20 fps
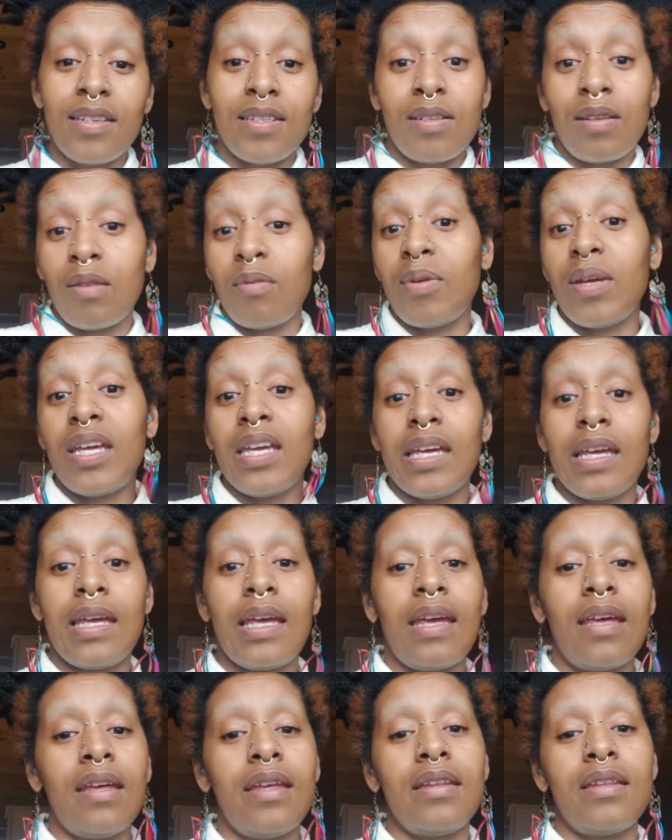so that we can
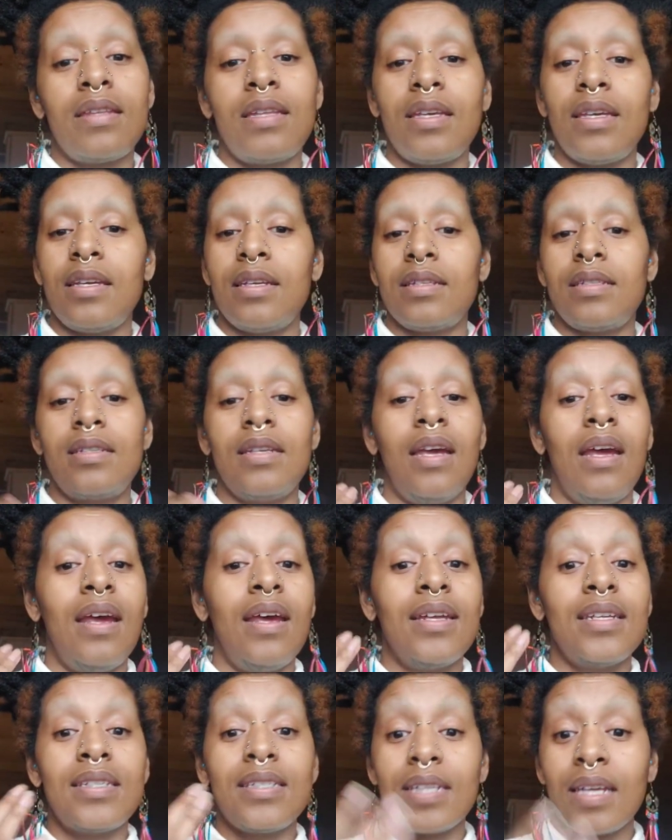get these
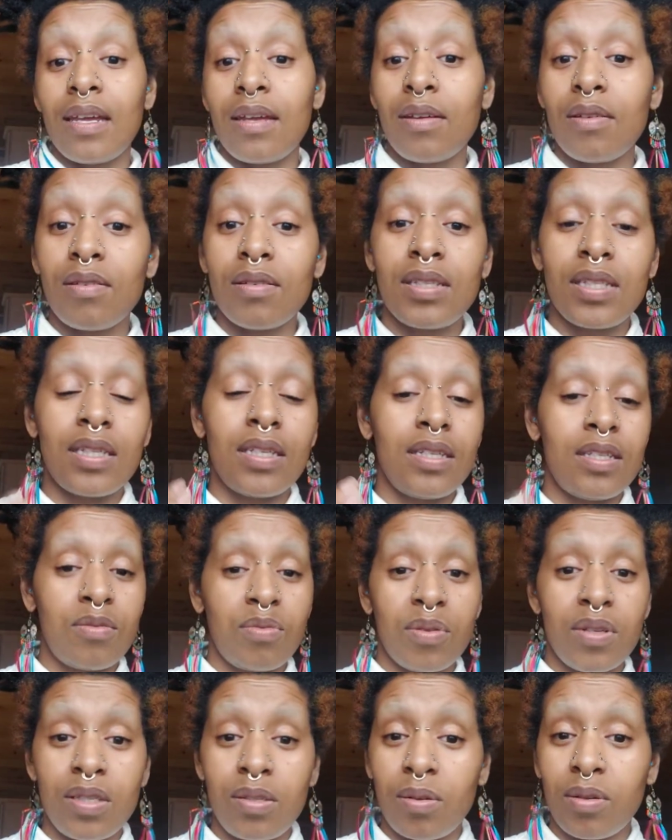skills and
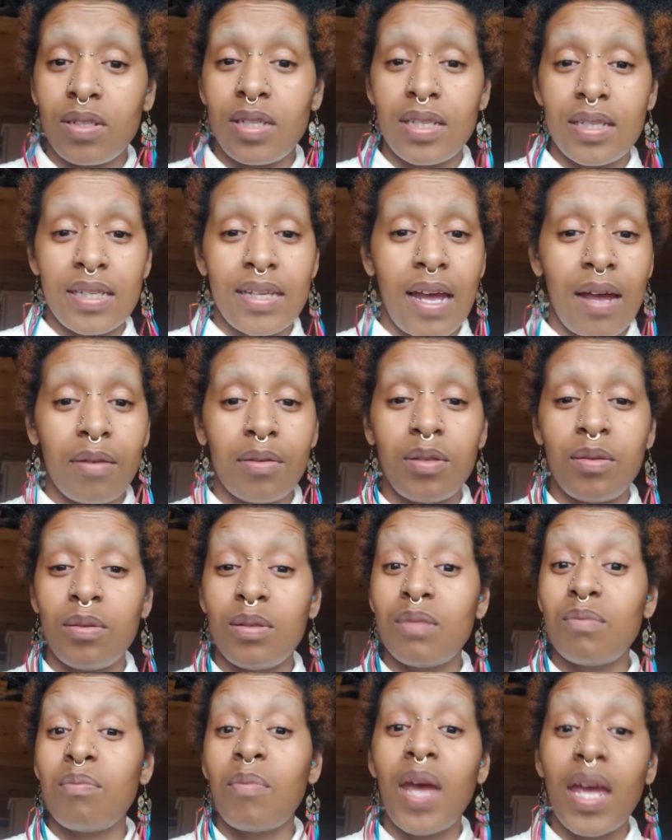these resources out
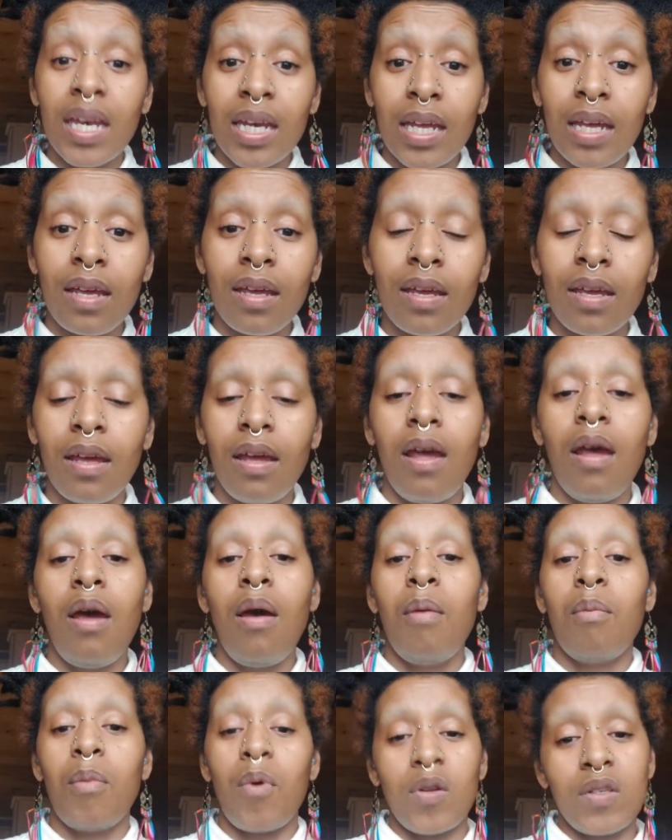to as many
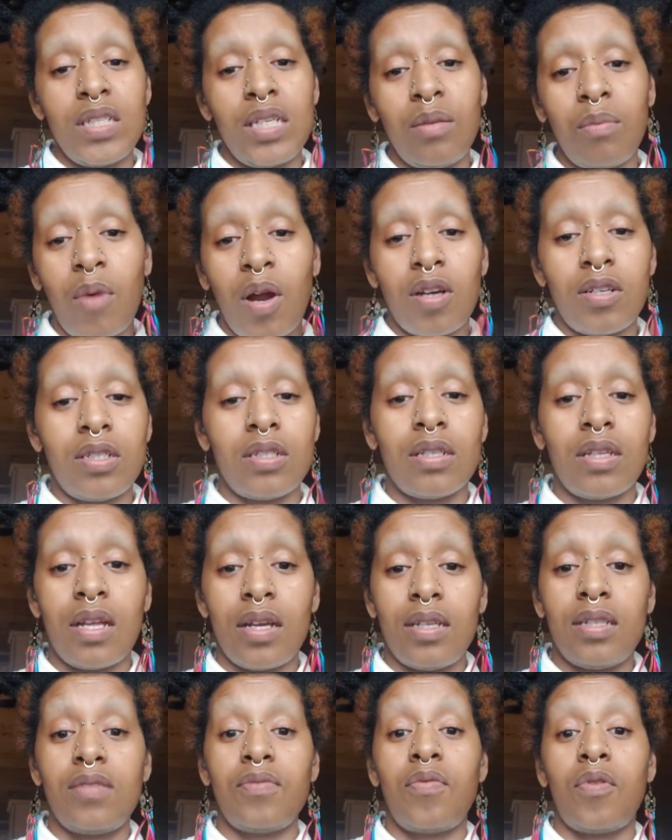
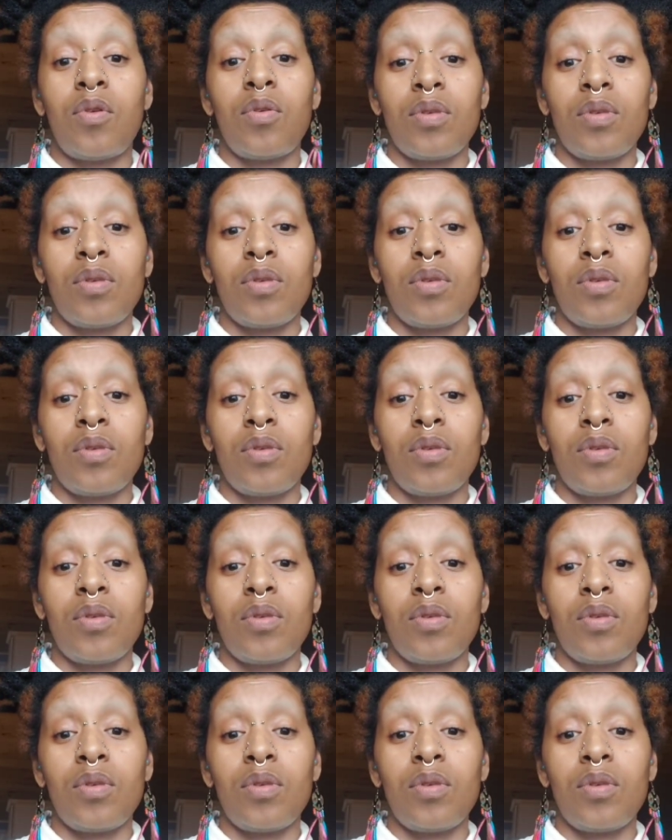multi-marginalized